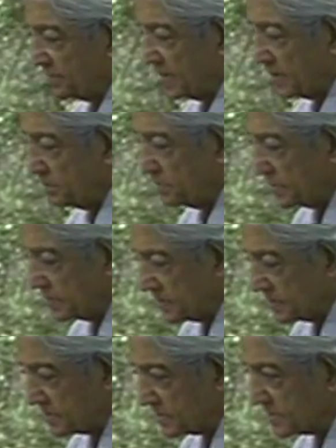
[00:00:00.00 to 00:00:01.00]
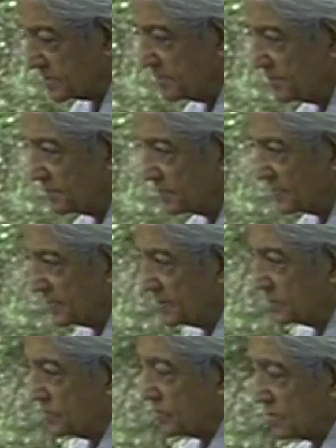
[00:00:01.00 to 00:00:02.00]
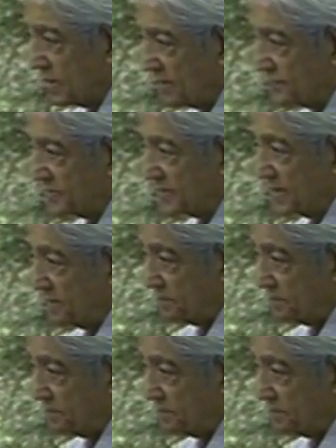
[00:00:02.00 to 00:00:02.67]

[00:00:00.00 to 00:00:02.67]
of their burdens, to look after their